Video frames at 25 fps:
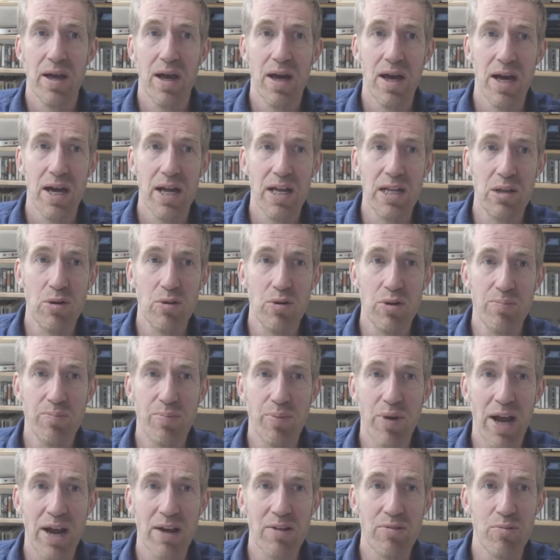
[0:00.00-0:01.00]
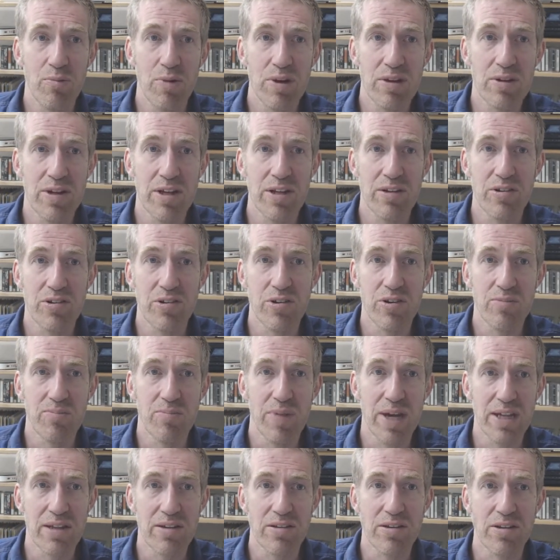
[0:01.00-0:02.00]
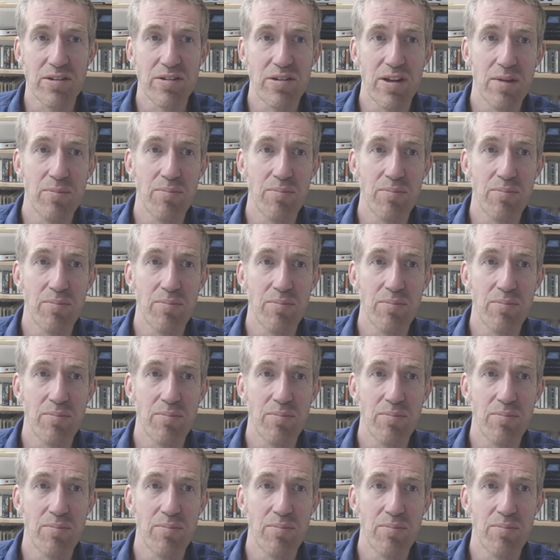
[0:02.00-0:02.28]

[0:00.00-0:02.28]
Lord Brown Wilkinson makes the